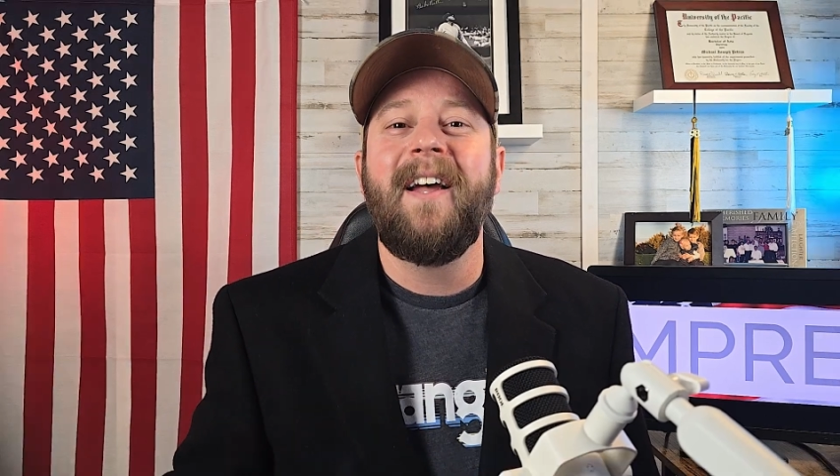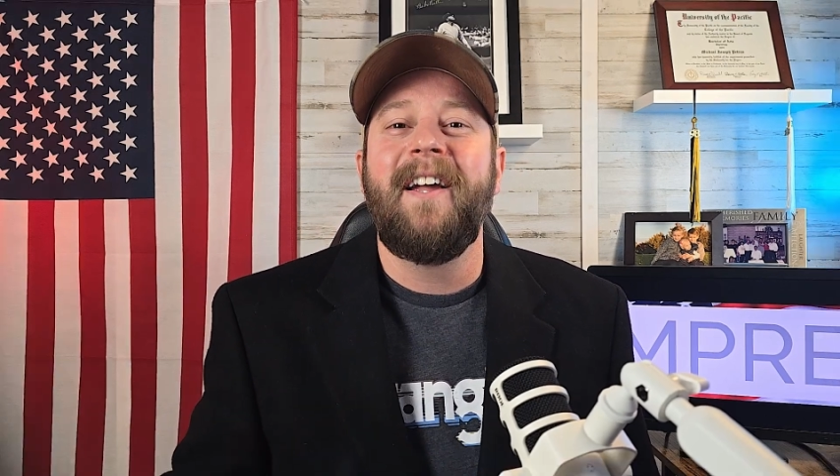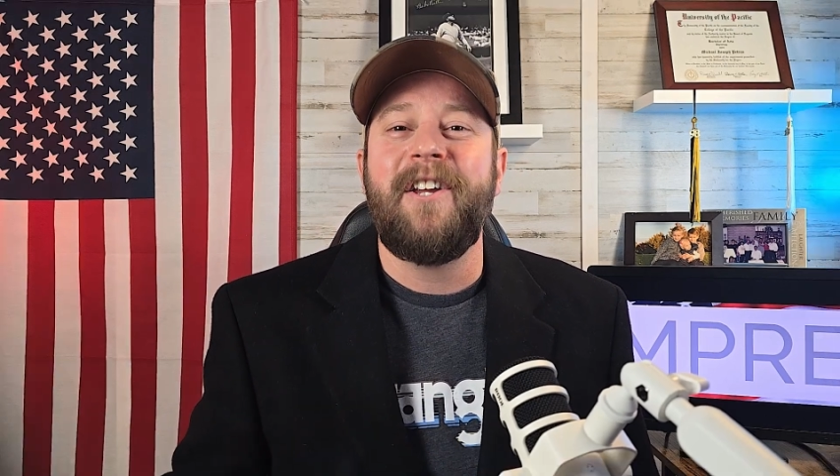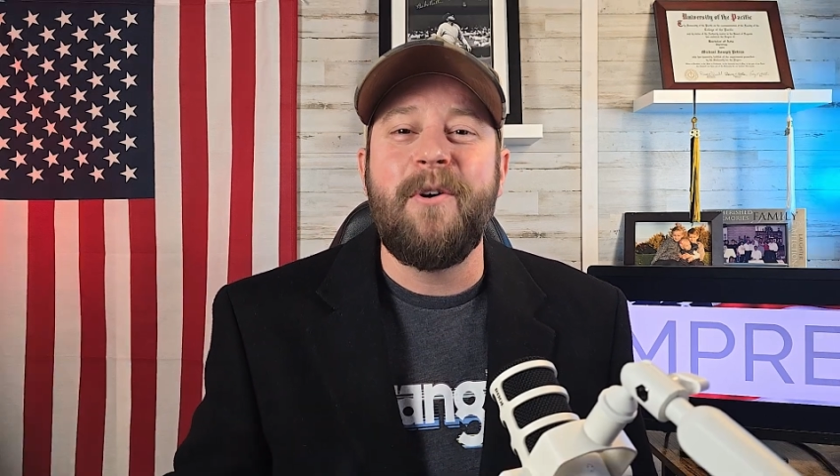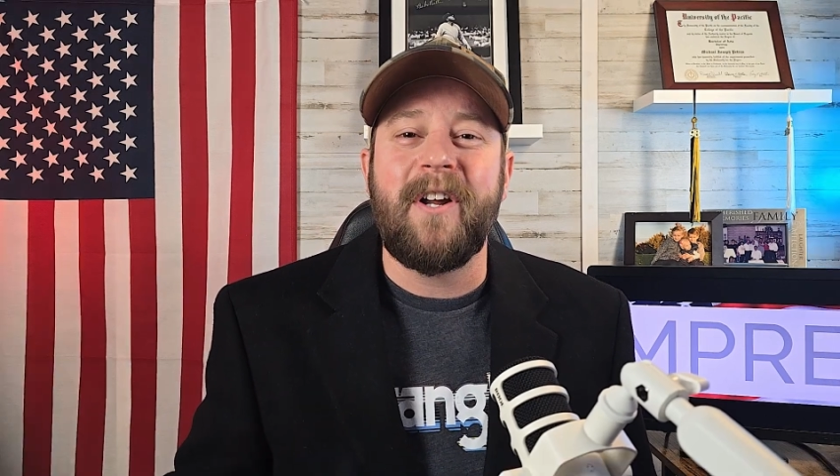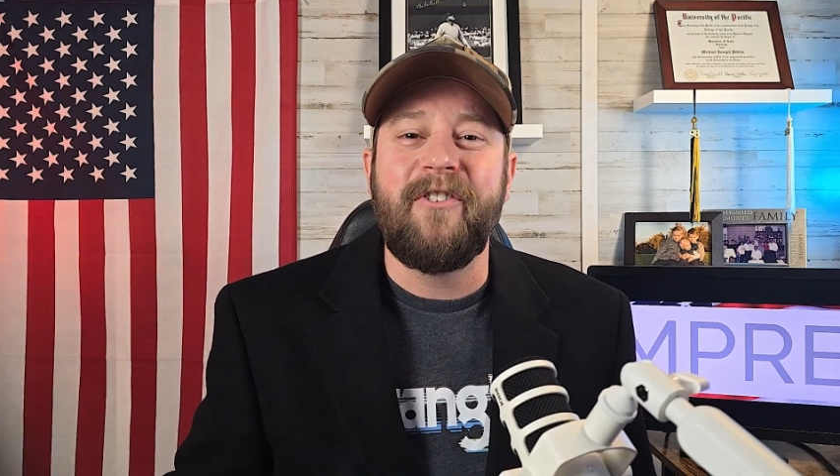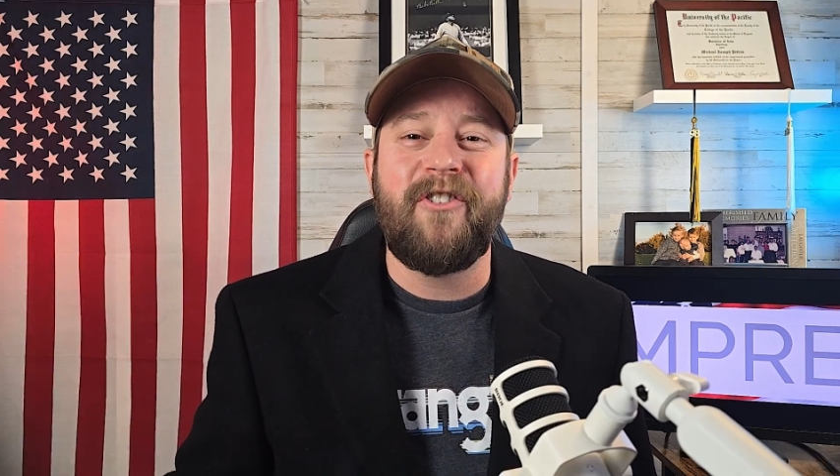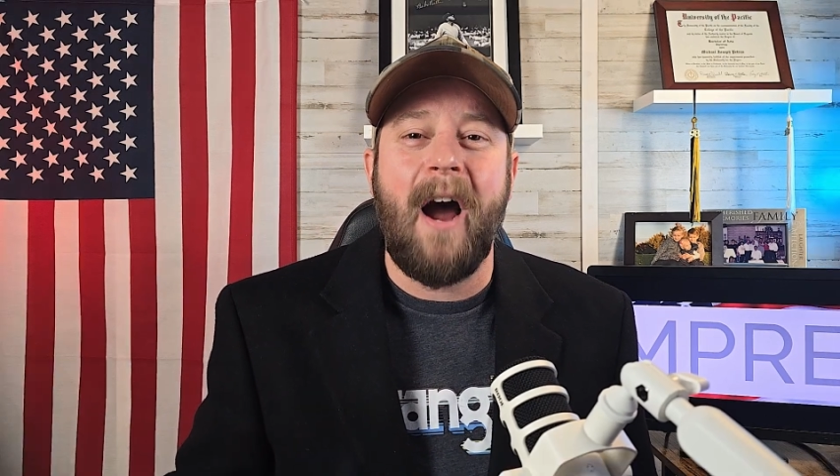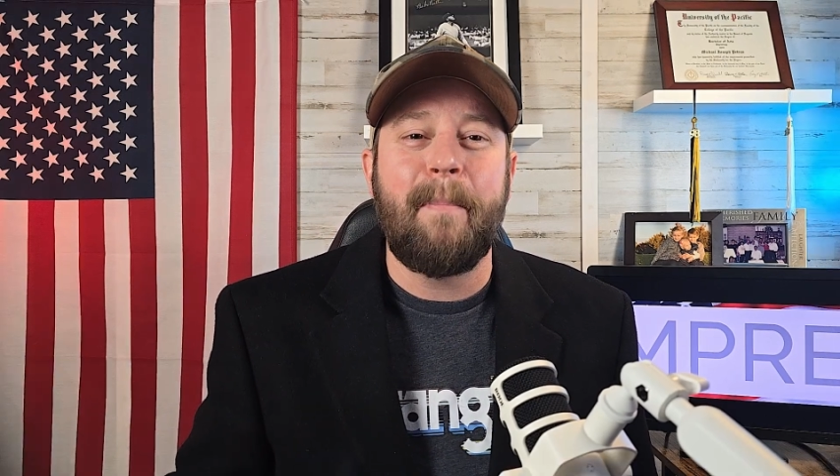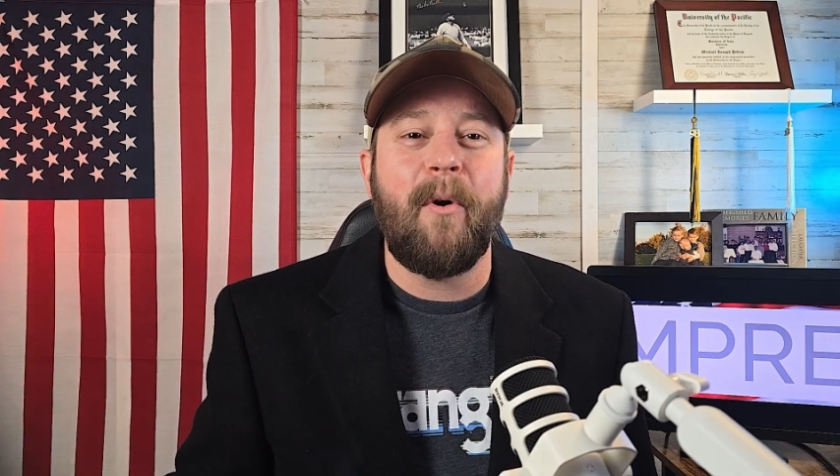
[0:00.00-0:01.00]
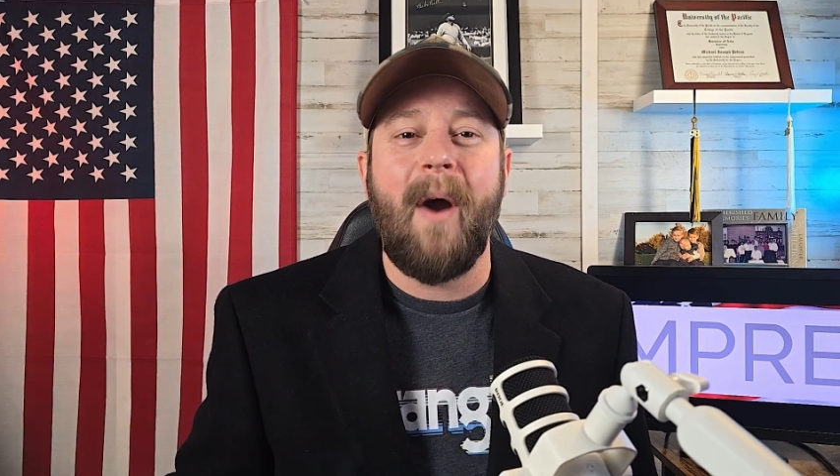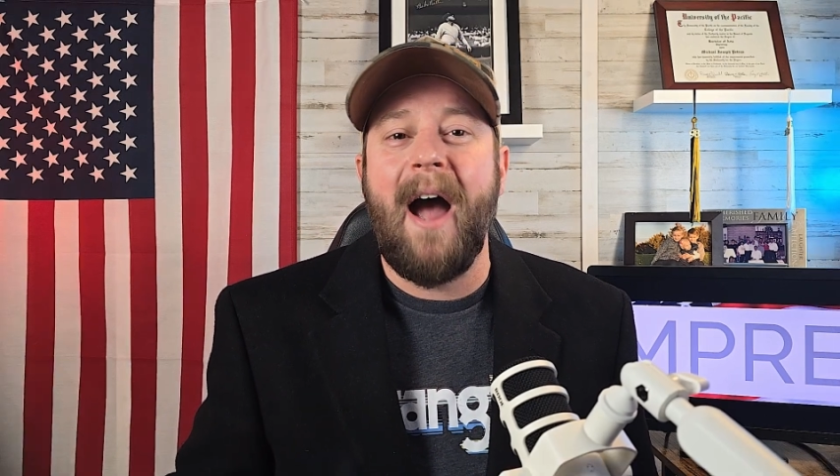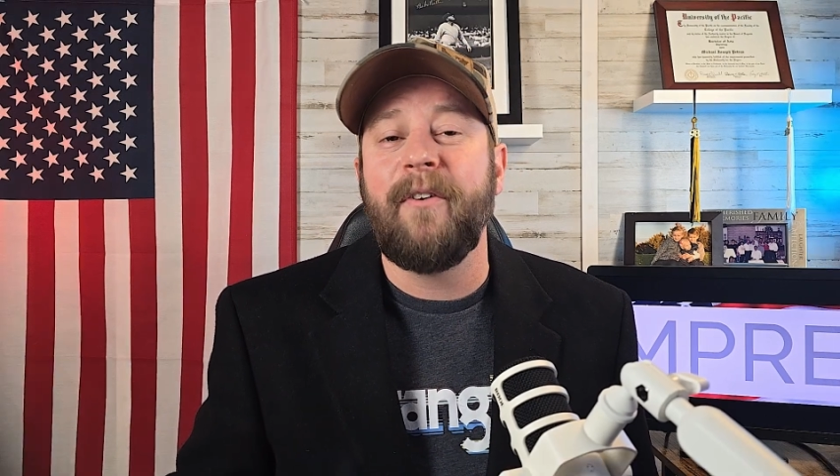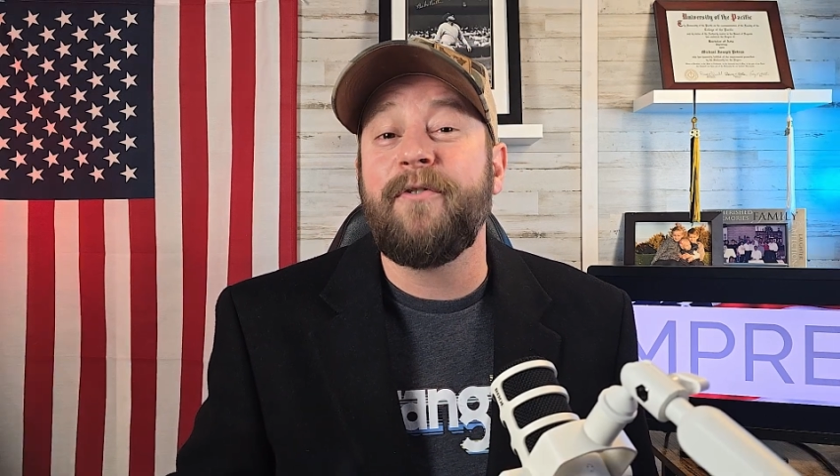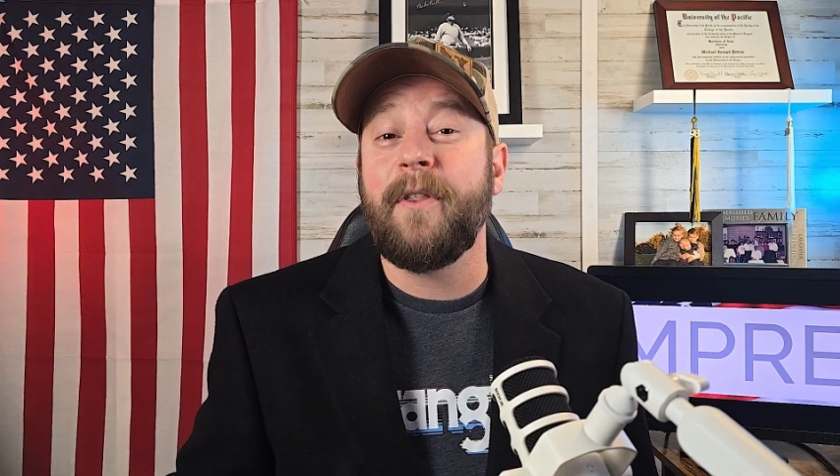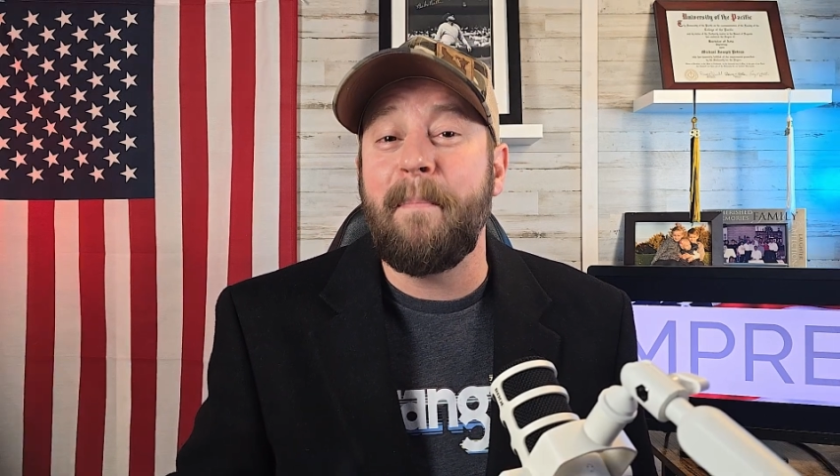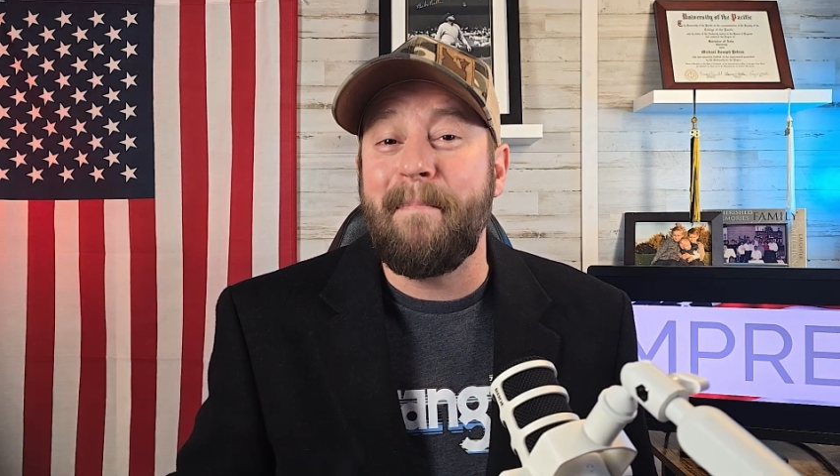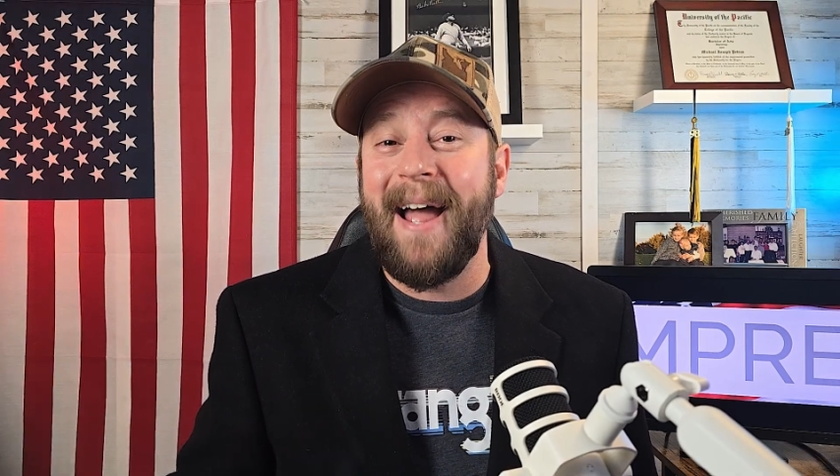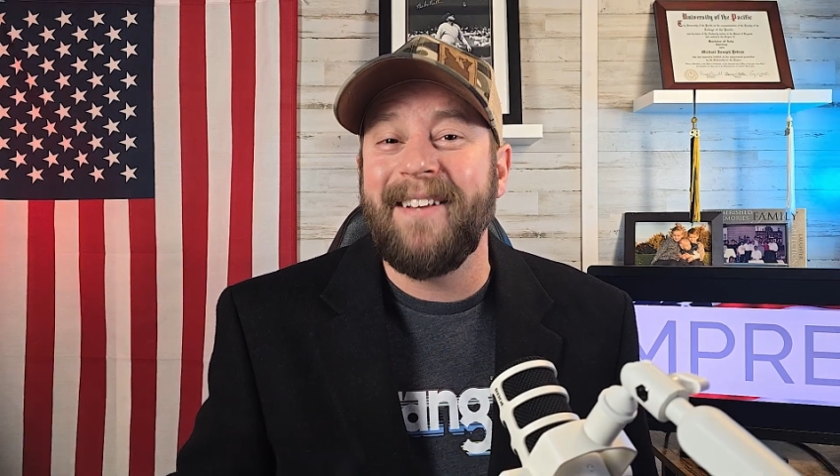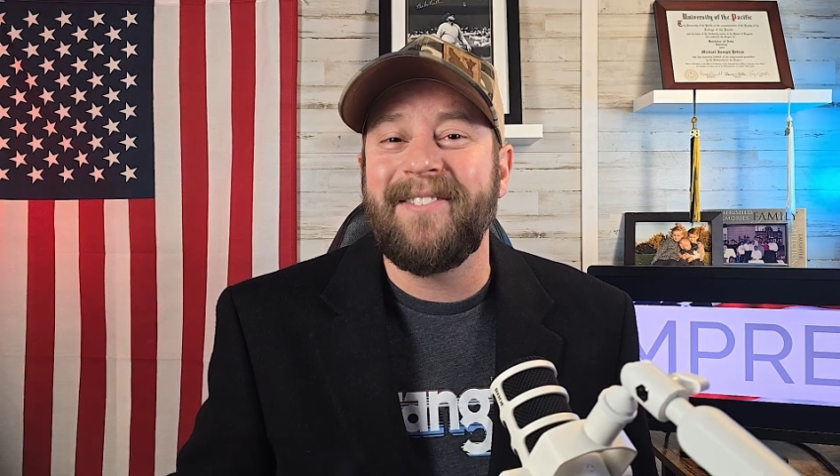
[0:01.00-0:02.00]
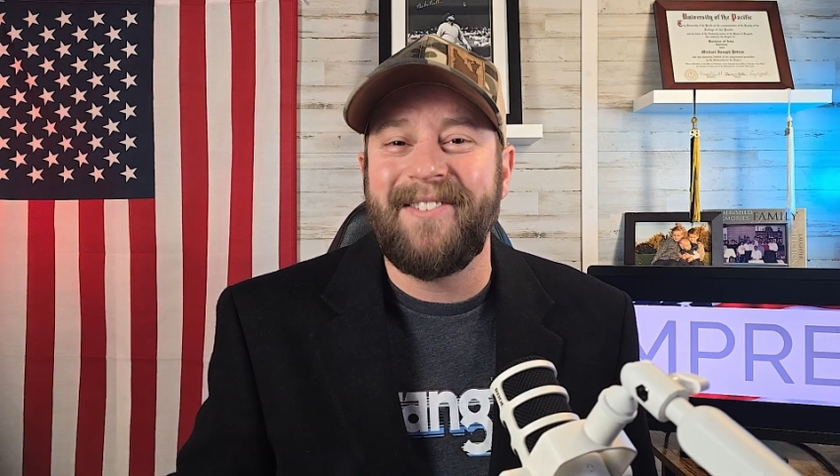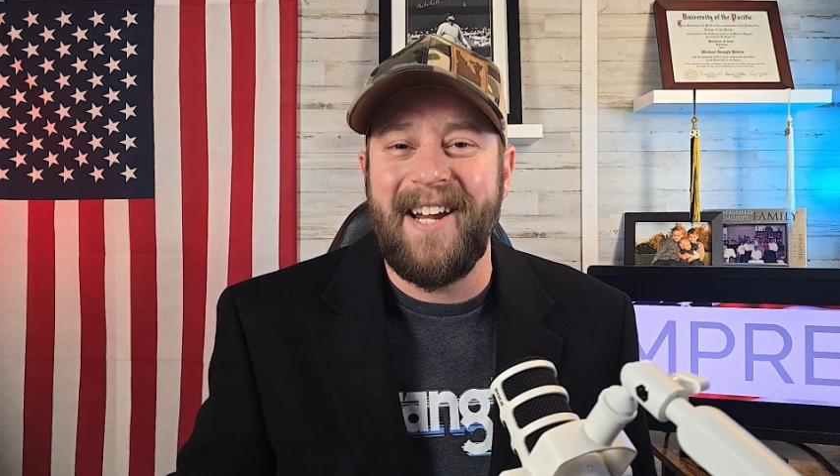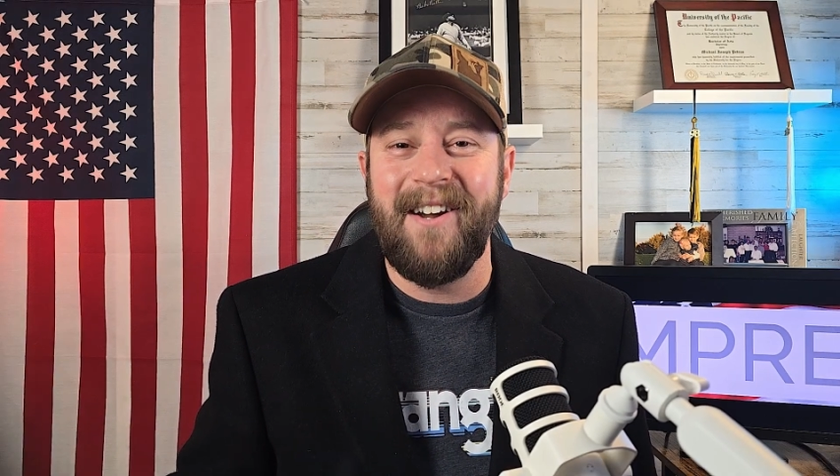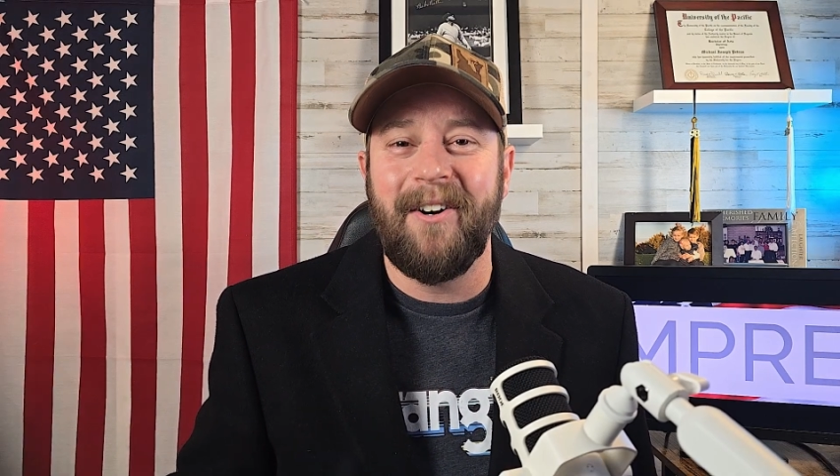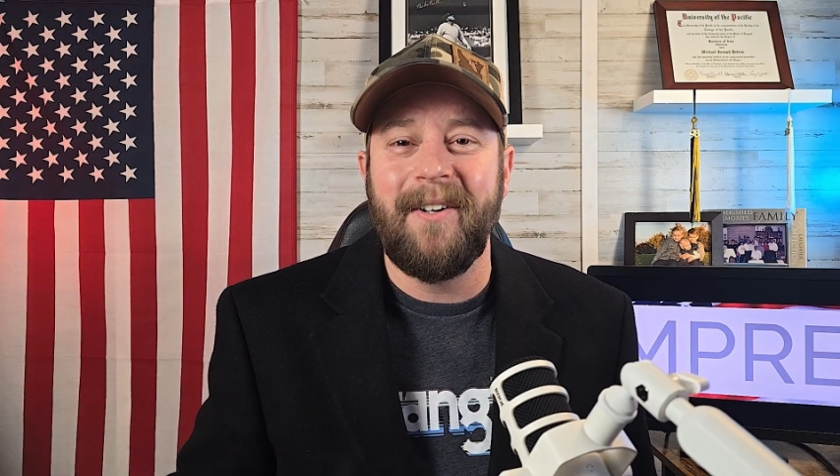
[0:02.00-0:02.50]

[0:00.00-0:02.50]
you can shop around for the best deal.